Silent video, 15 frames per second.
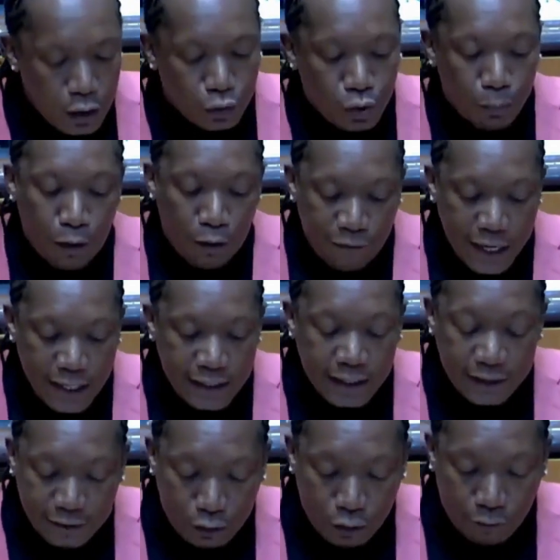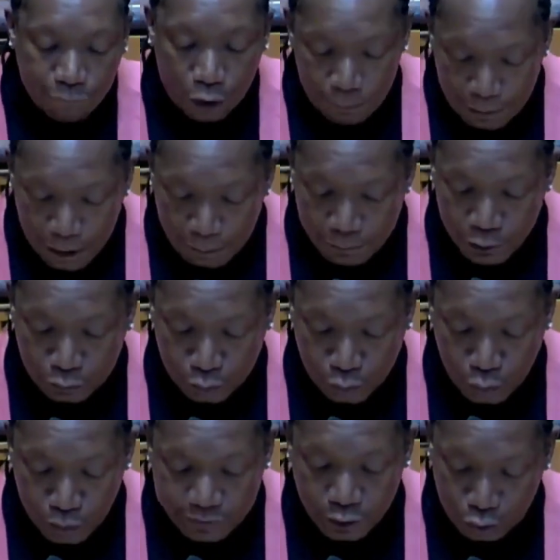to provide a list of all public
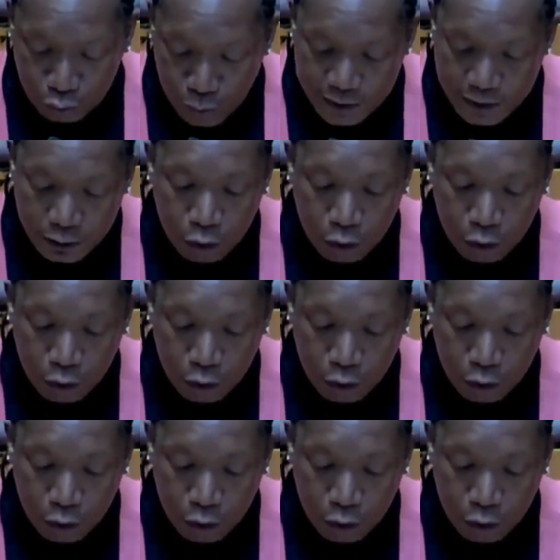schools situated